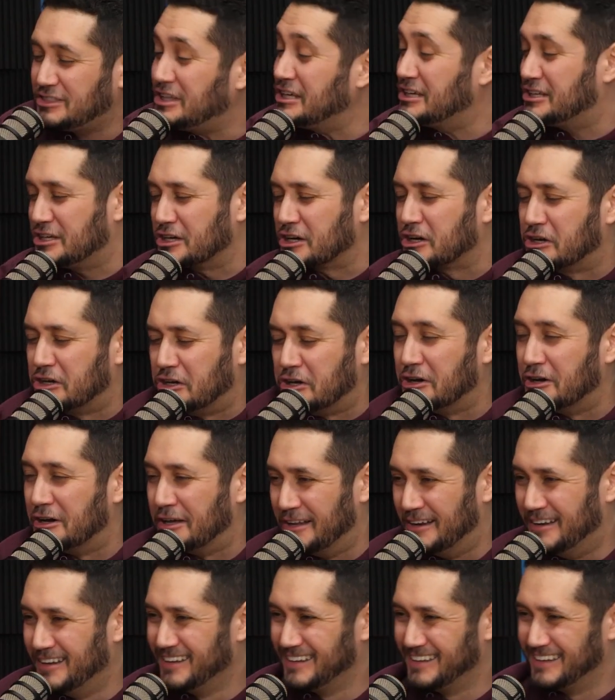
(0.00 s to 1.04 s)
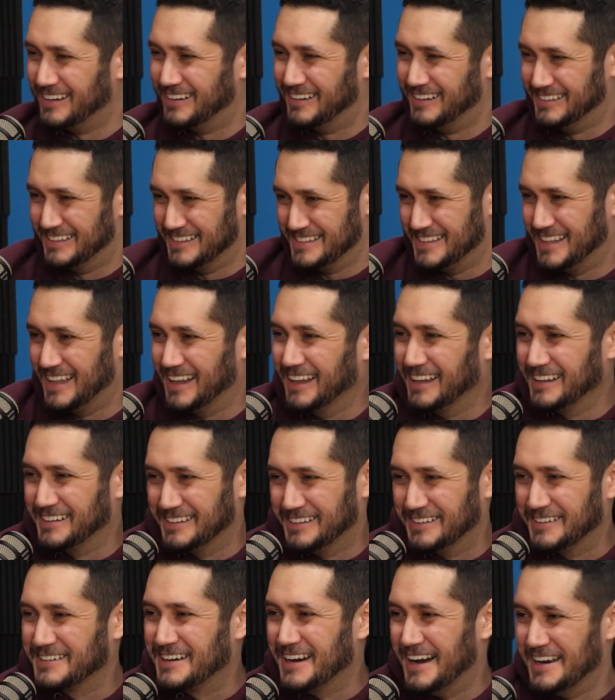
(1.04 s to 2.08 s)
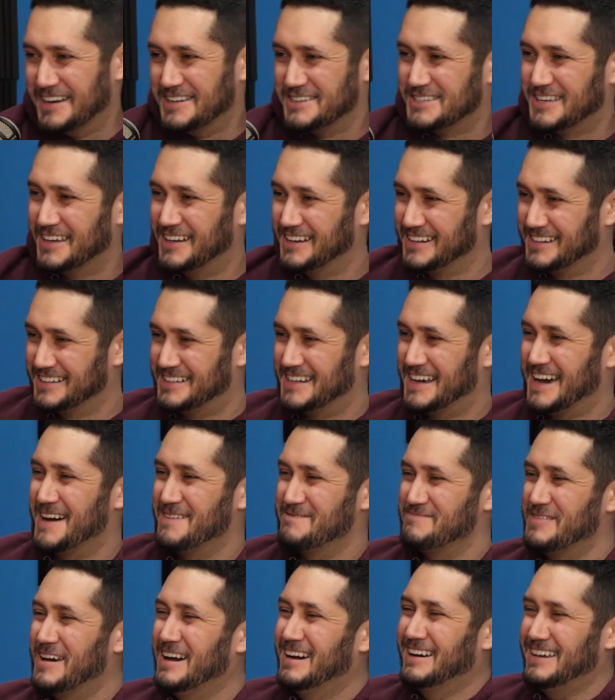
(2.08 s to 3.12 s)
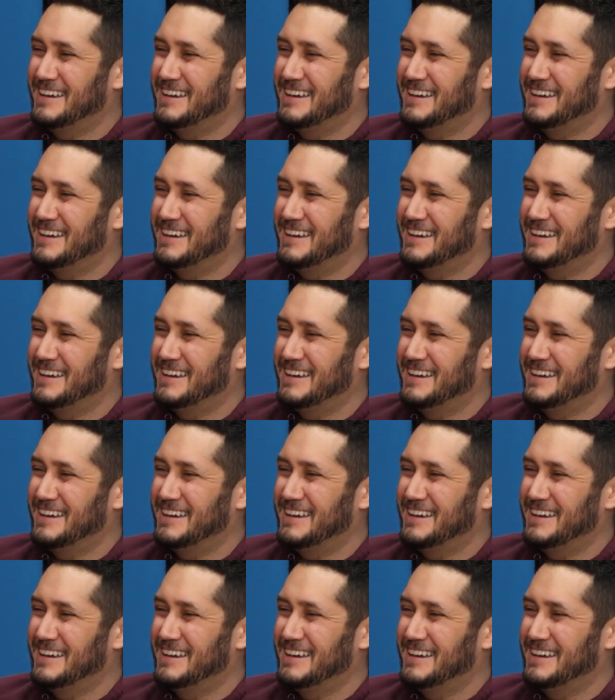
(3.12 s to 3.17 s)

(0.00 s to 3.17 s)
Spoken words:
think you're good. You know, he does that like little condescending chat.